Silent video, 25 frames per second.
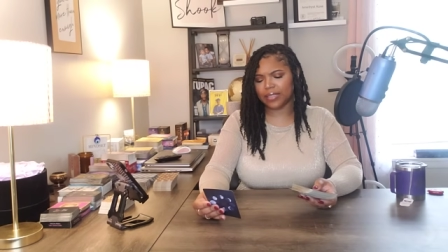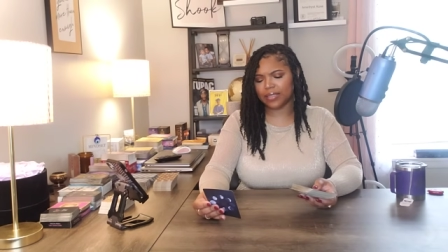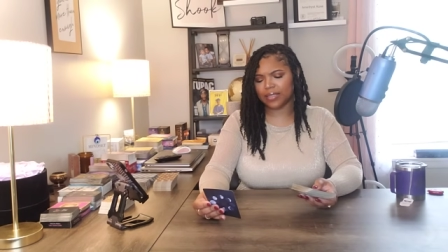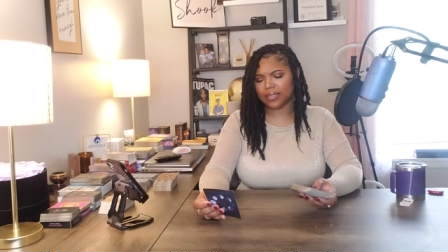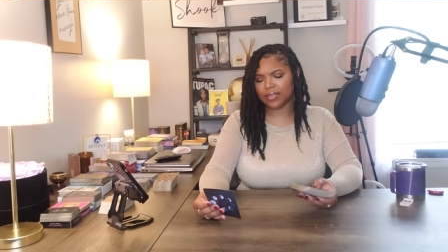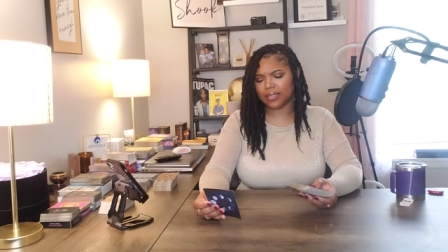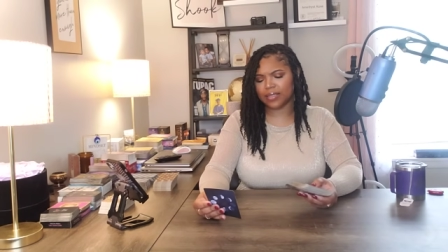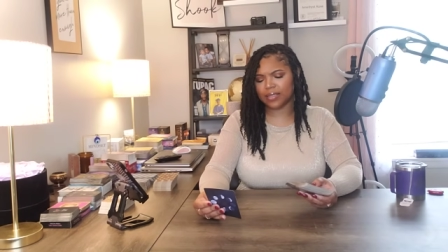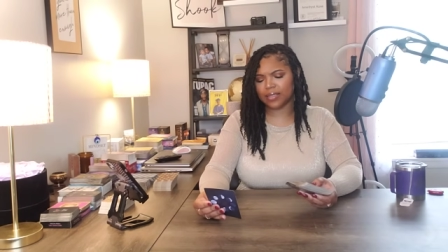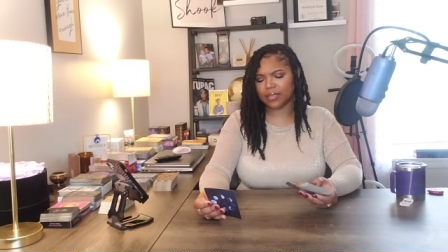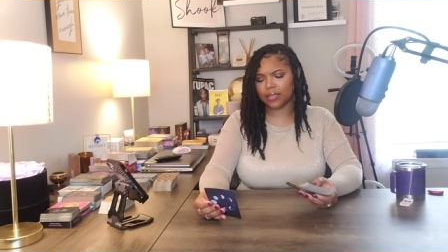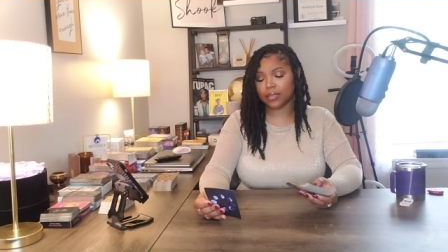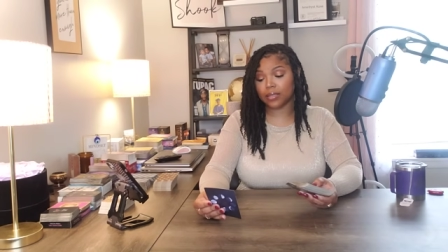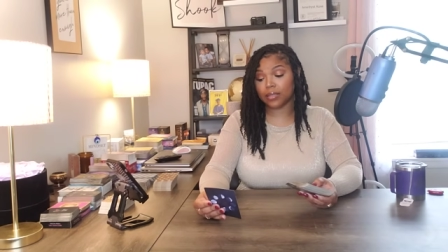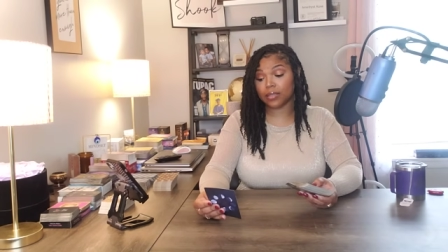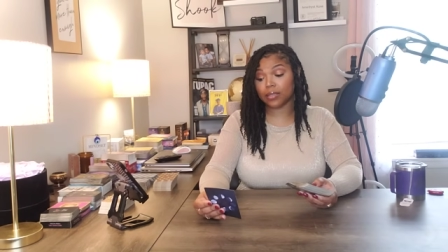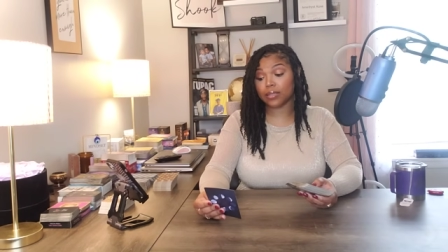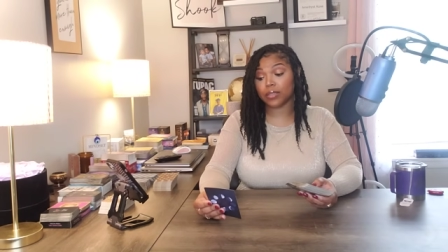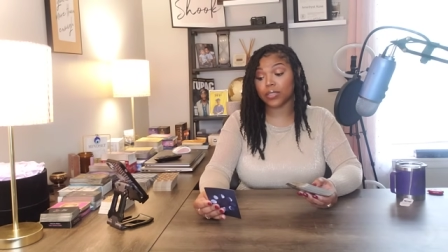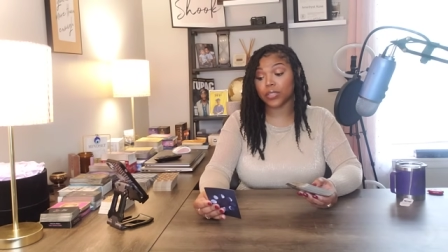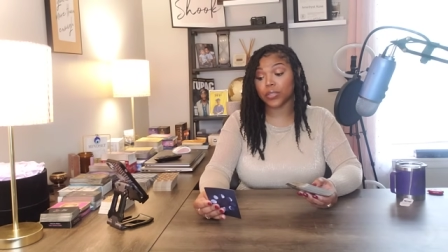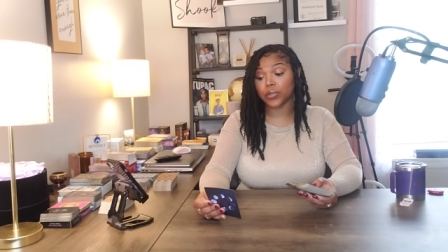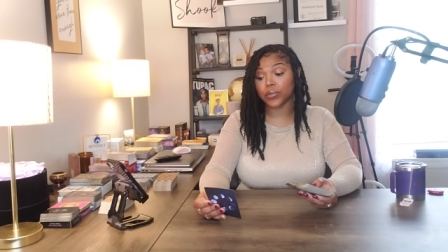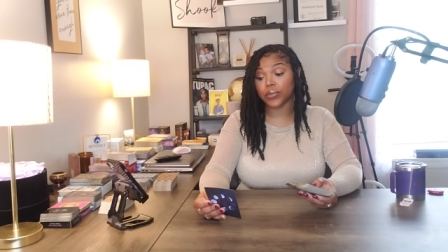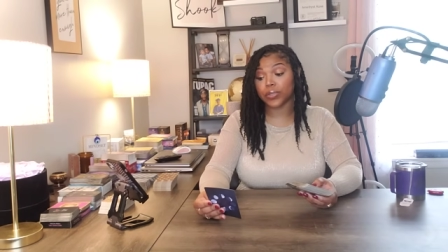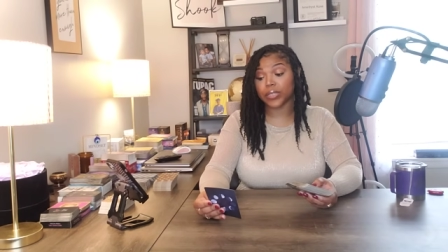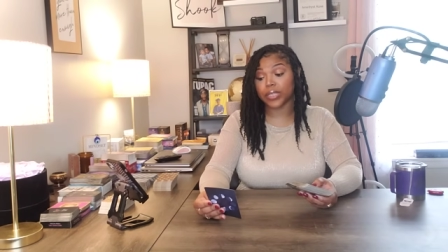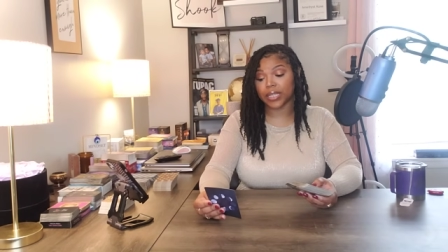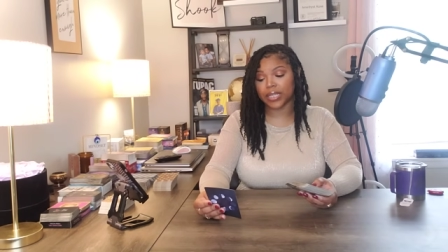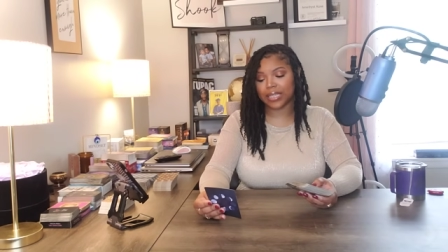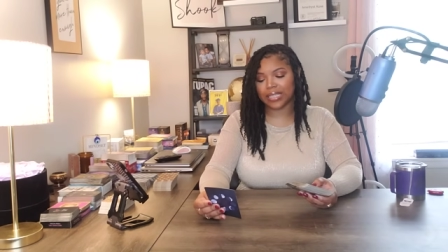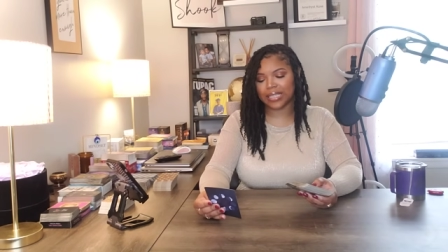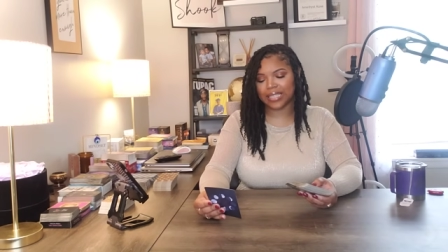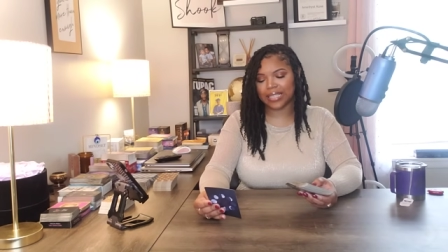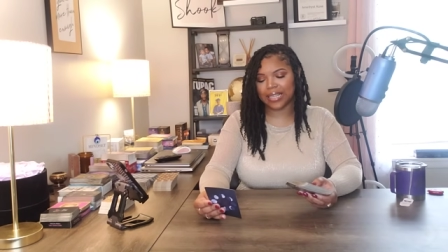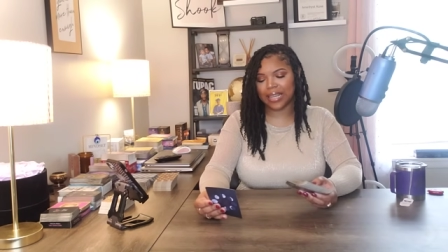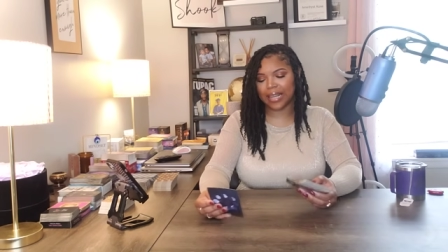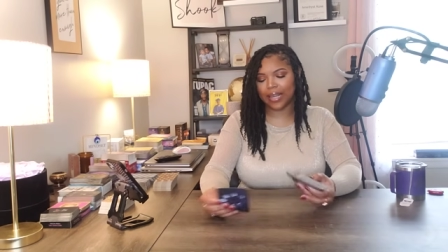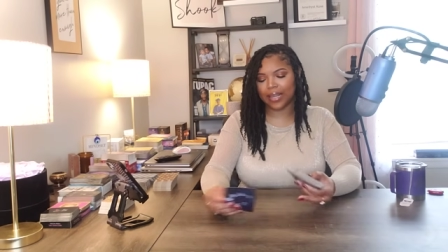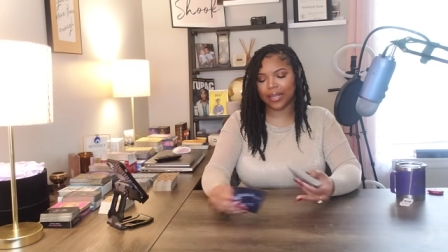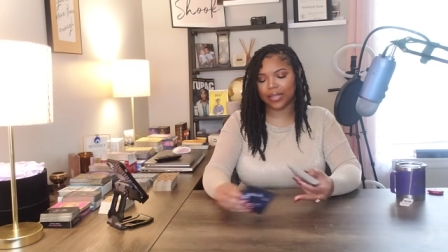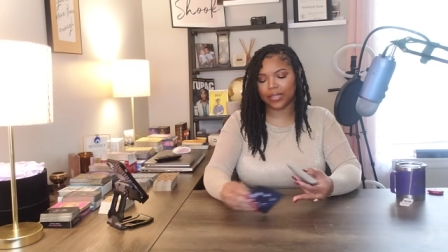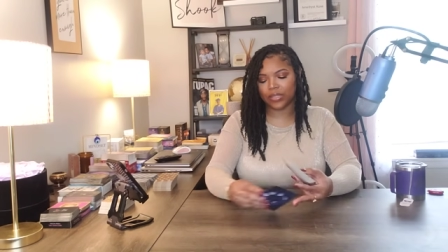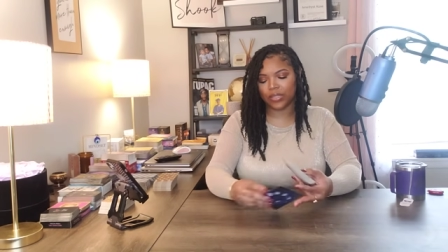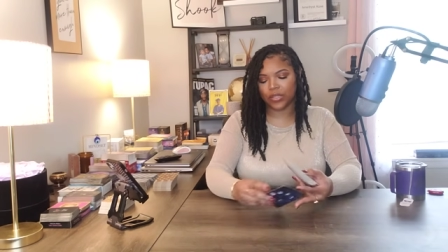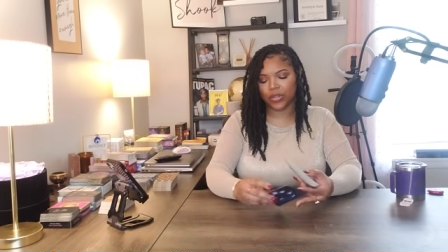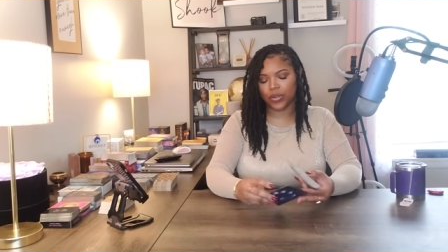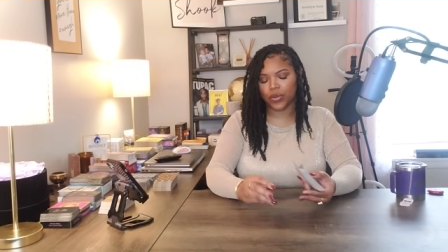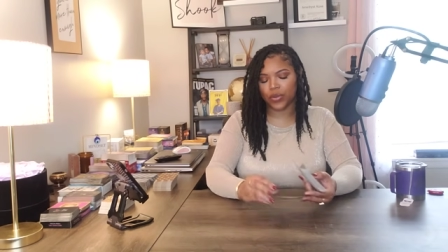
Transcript: to, to success.